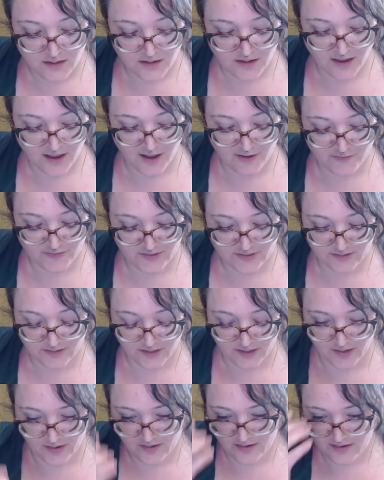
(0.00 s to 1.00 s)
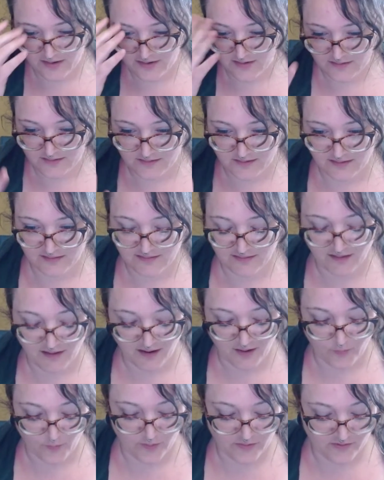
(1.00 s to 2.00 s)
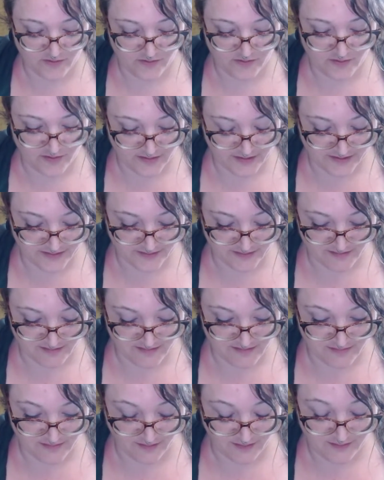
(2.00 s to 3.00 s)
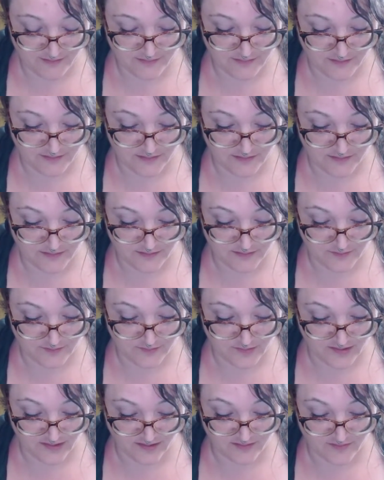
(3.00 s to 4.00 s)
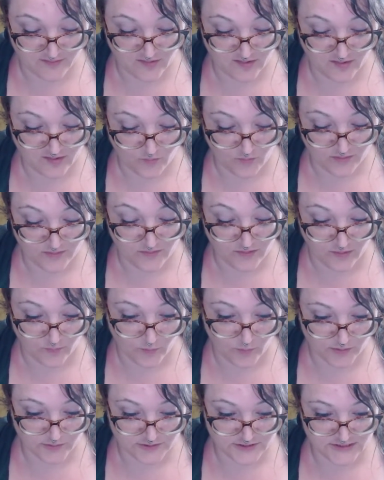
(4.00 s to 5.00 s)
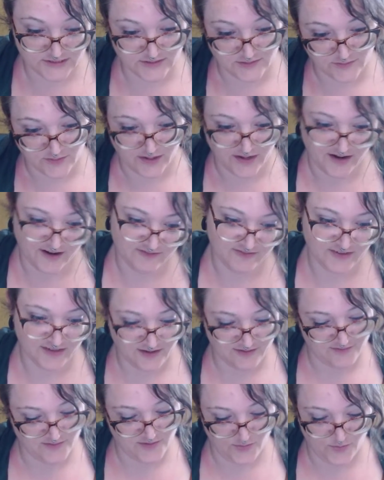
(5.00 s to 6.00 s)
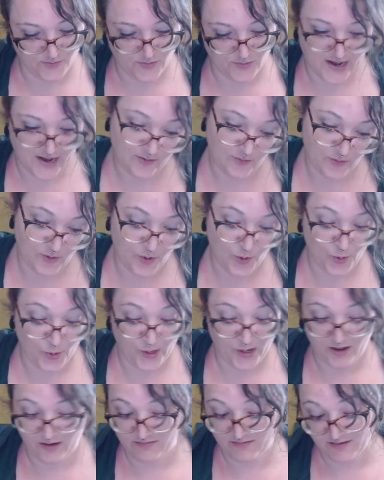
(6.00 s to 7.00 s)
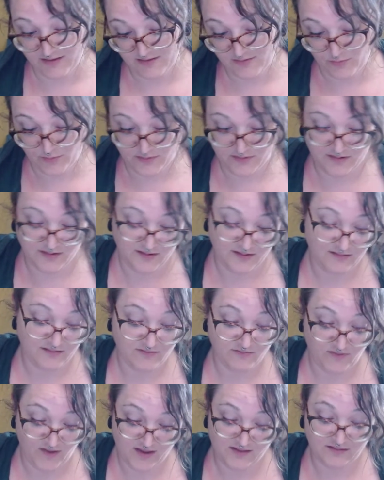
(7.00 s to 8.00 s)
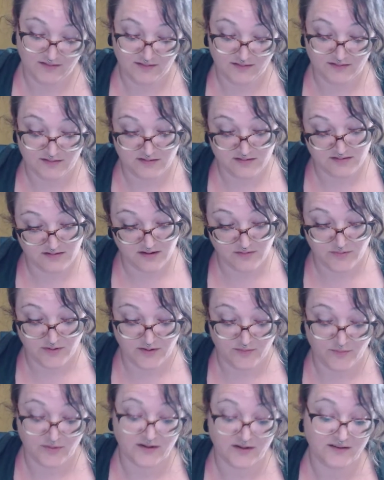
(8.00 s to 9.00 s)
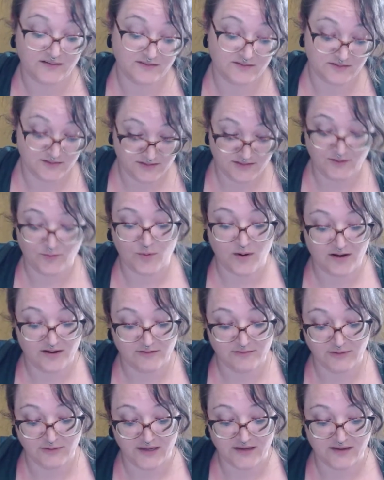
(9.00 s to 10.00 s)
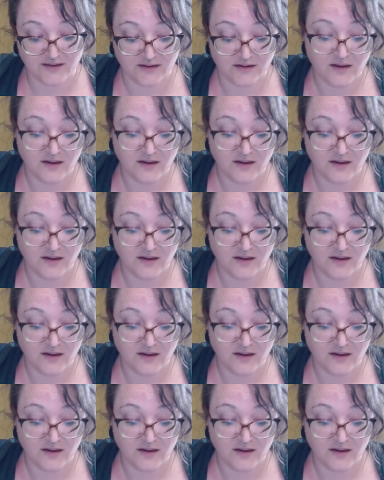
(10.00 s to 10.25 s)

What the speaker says: I have to, like, decide whether or not I can stand it. And then like, what emoji do I have to give you now? Okay, this one is vaguely disturbing, but I can see why you like it.